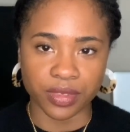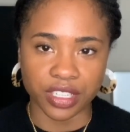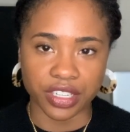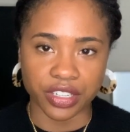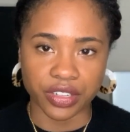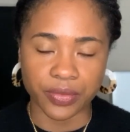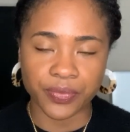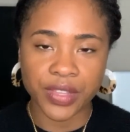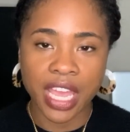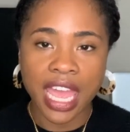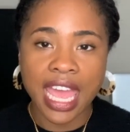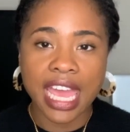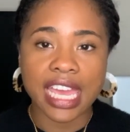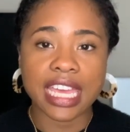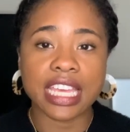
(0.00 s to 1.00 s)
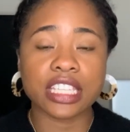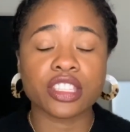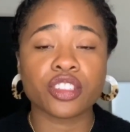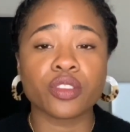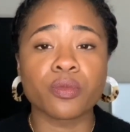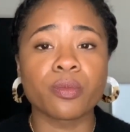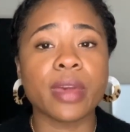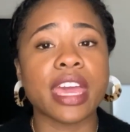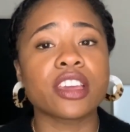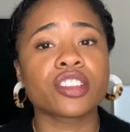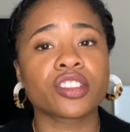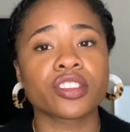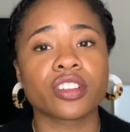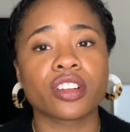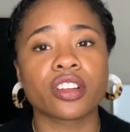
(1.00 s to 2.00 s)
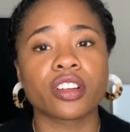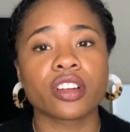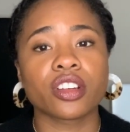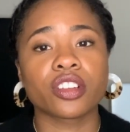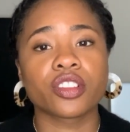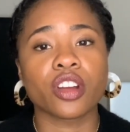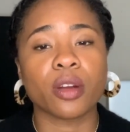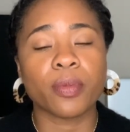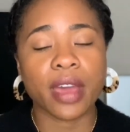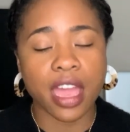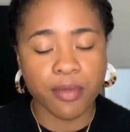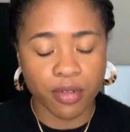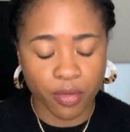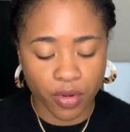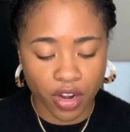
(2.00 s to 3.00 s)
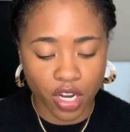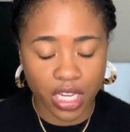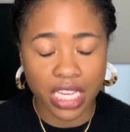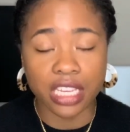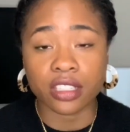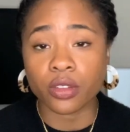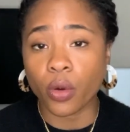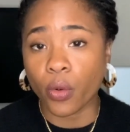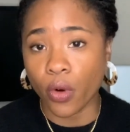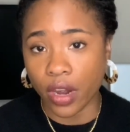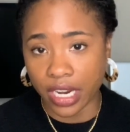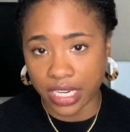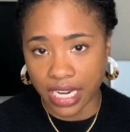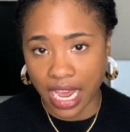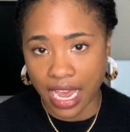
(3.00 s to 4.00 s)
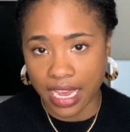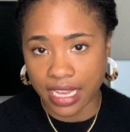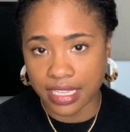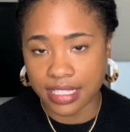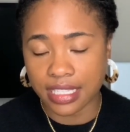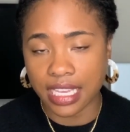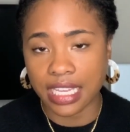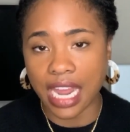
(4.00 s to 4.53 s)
year, is to make sure your paperwork is organized.